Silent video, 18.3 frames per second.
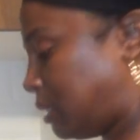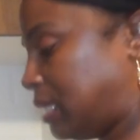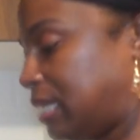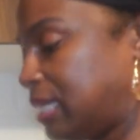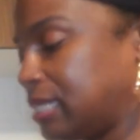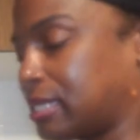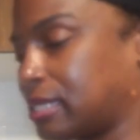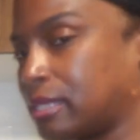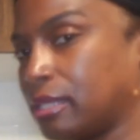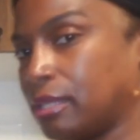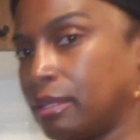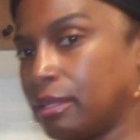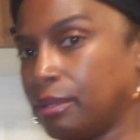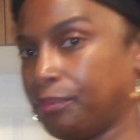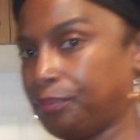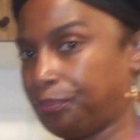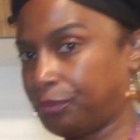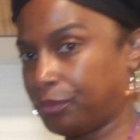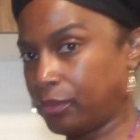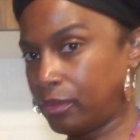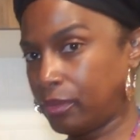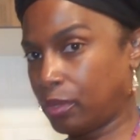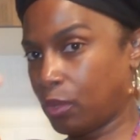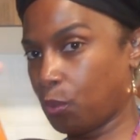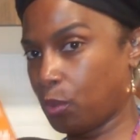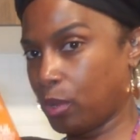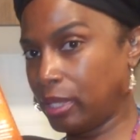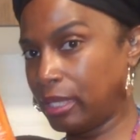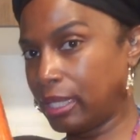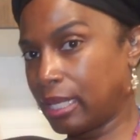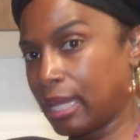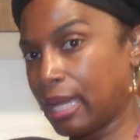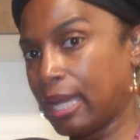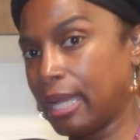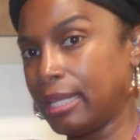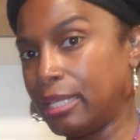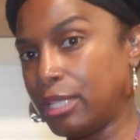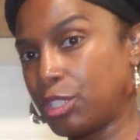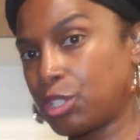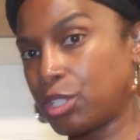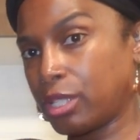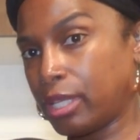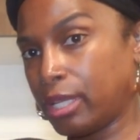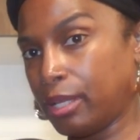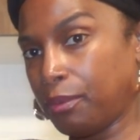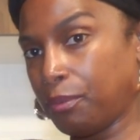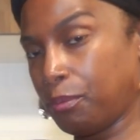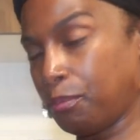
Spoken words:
this, the one that I initially